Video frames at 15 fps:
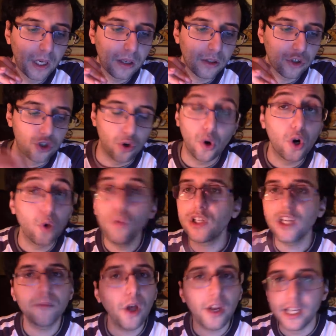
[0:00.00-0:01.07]
Joker, which
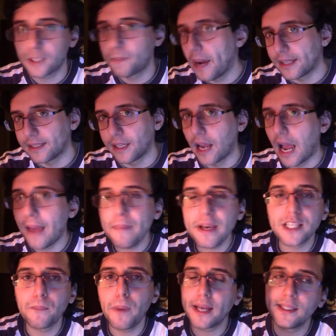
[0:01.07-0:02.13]
I'm not expecting. I'm
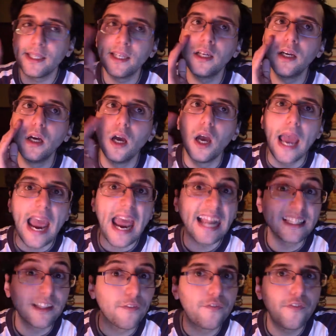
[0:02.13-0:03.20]
expecting
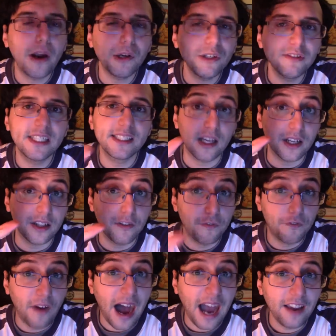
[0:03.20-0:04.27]
at the very least out of the
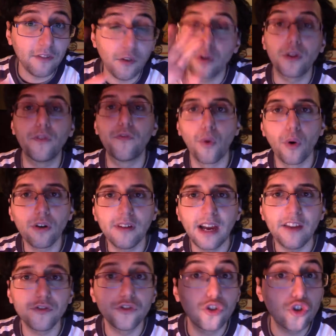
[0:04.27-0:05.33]
5 or the 4
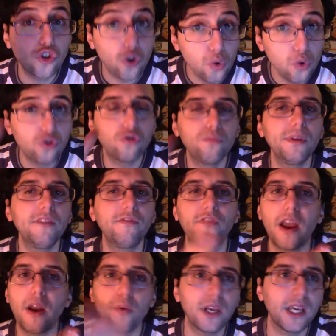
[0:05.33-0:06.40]
left, 2 to be
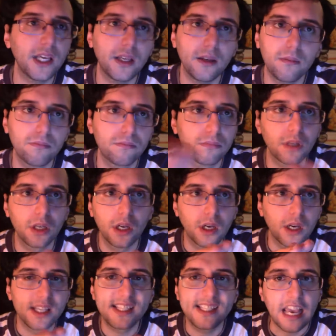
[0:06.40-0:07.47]
very
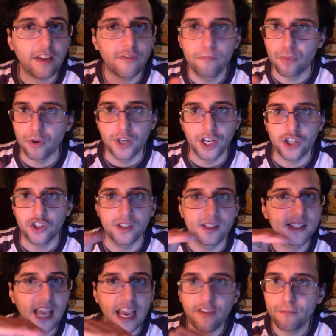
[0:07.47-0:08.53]
safe predictions,
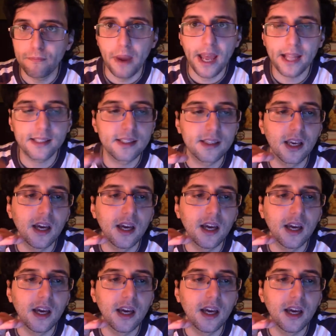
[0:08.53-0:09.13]
safe bets.